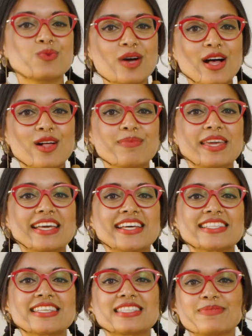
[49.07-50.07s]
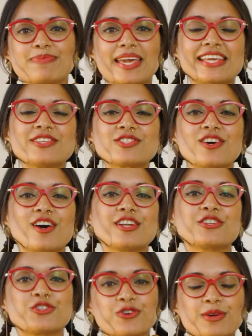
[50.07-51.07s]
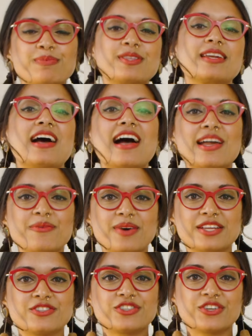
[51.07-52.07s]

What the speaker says: well because it's based on a trip that I went